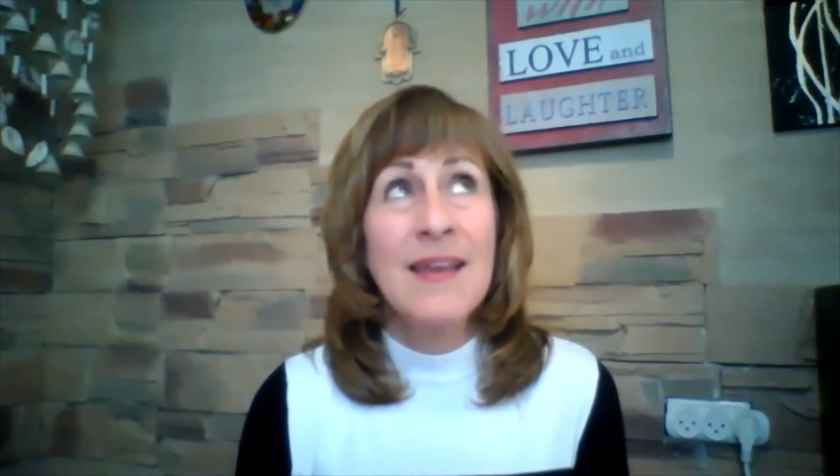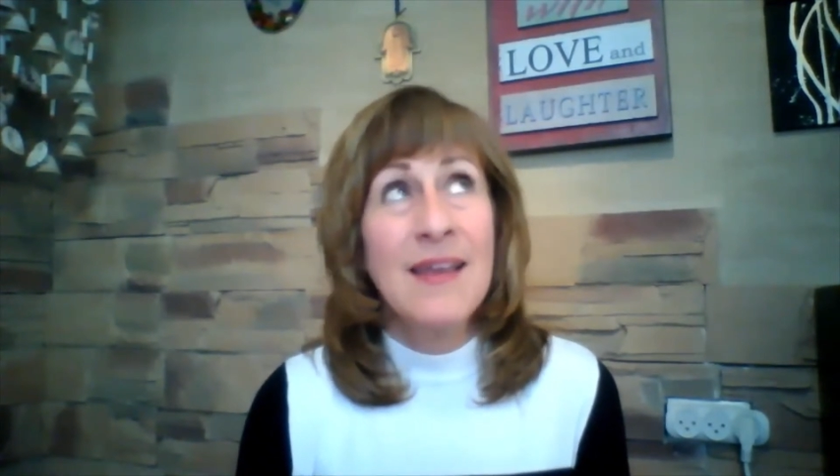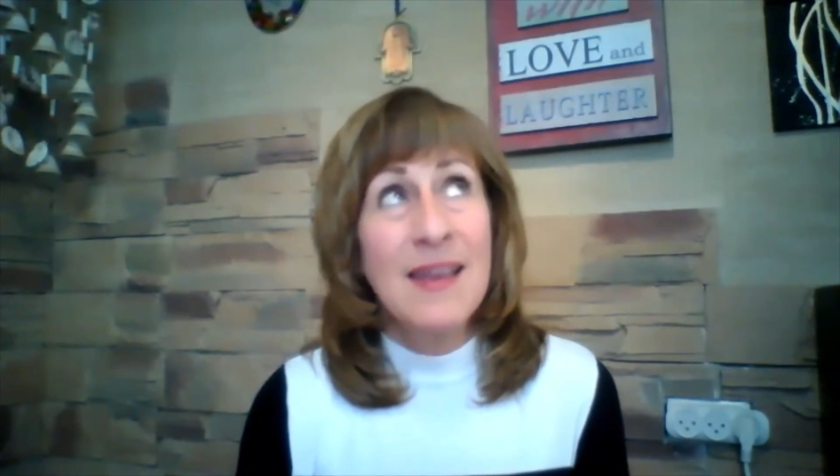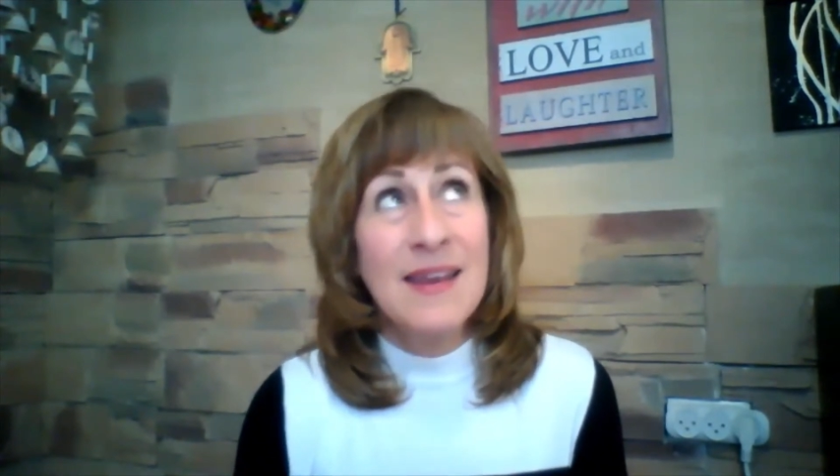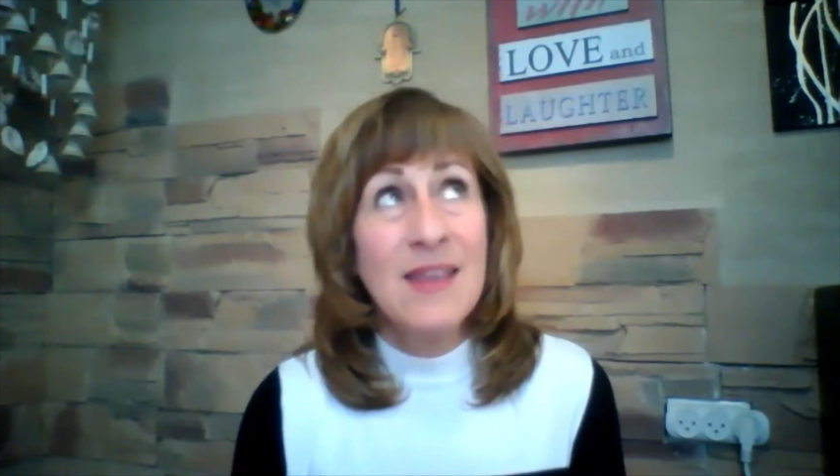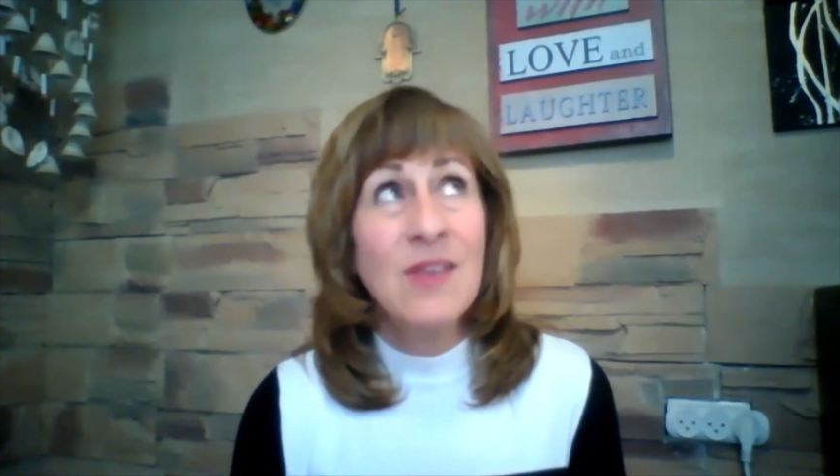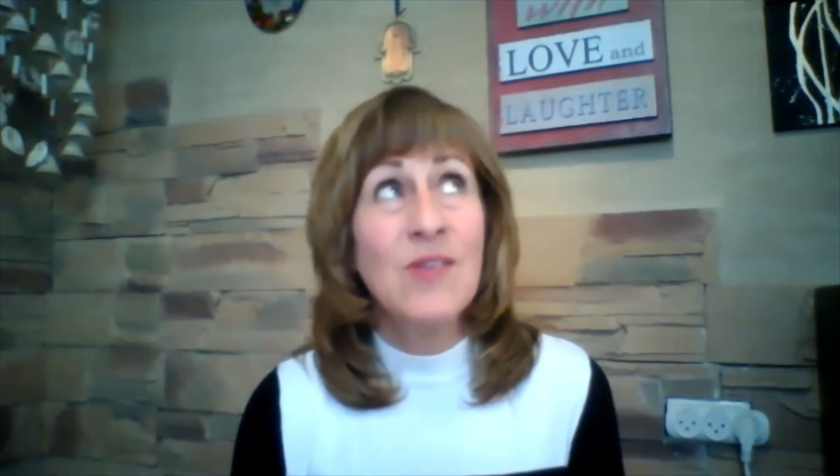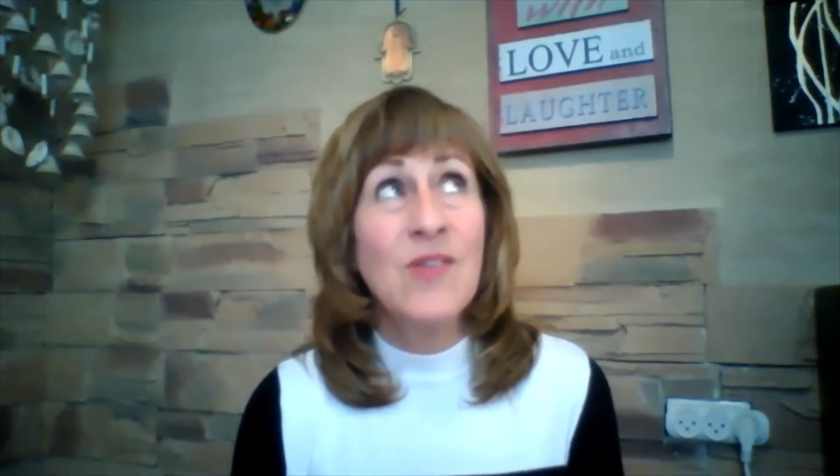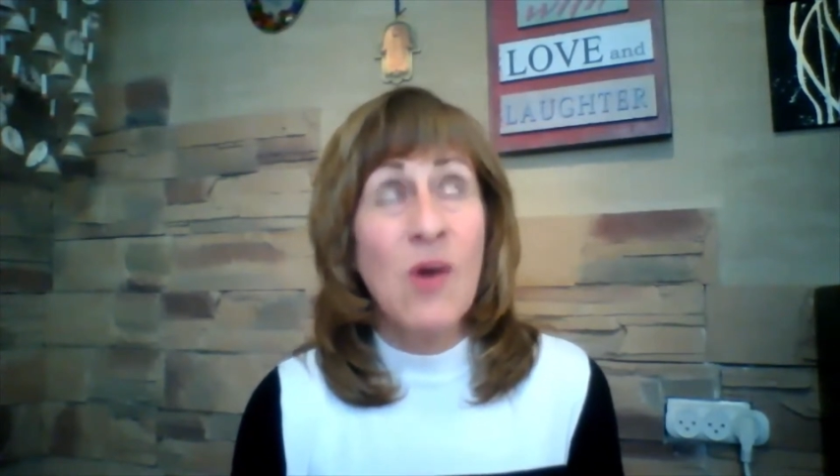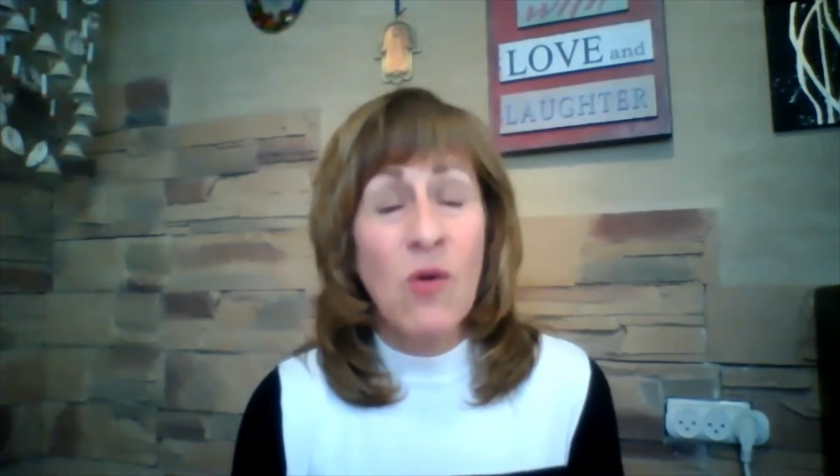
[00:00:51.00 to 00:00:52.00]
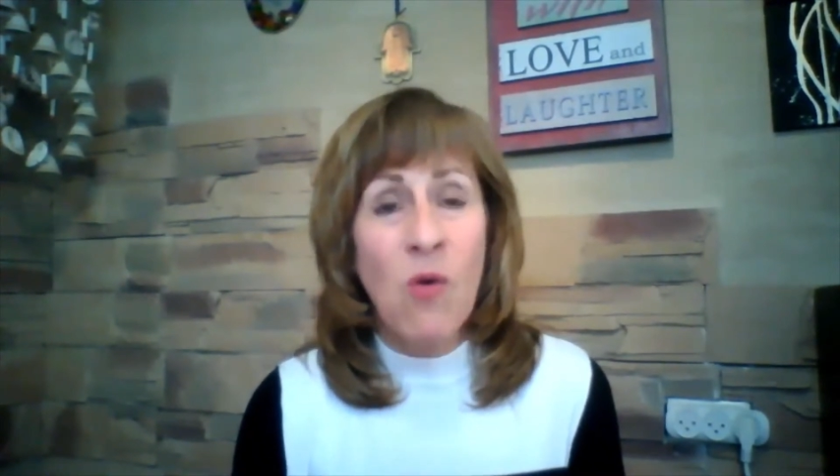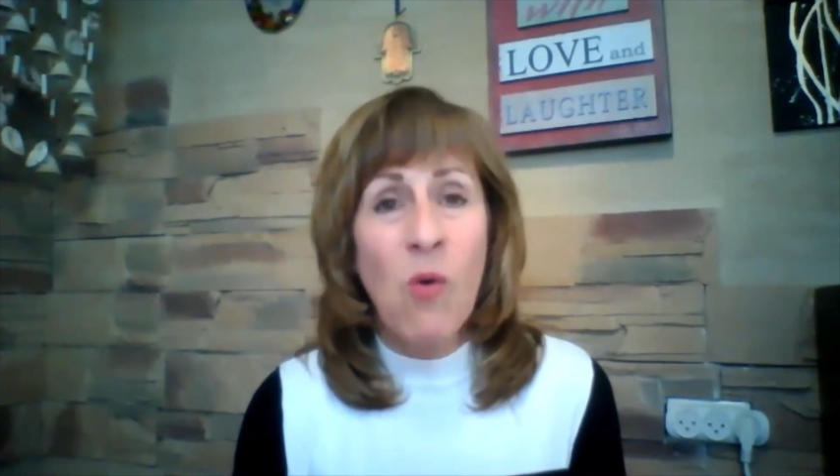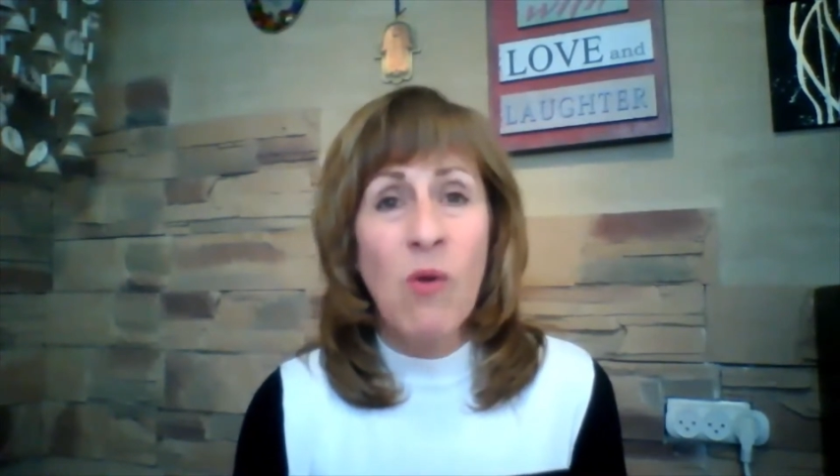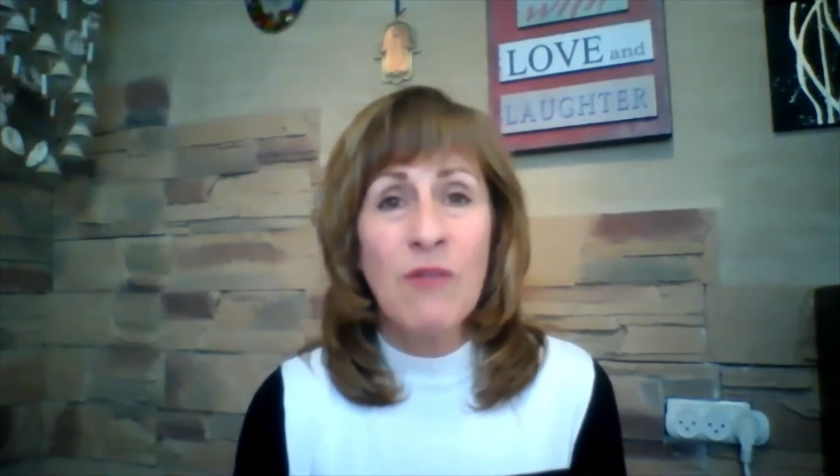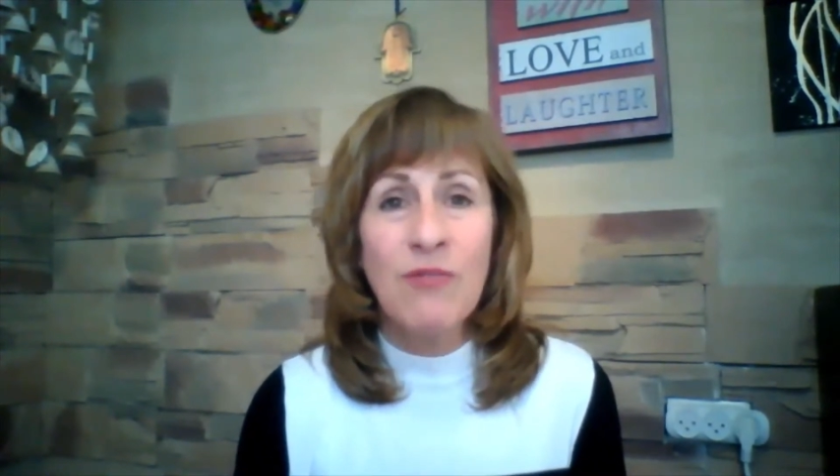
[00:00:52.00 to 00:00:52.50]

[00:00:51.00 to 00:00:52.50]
it is a call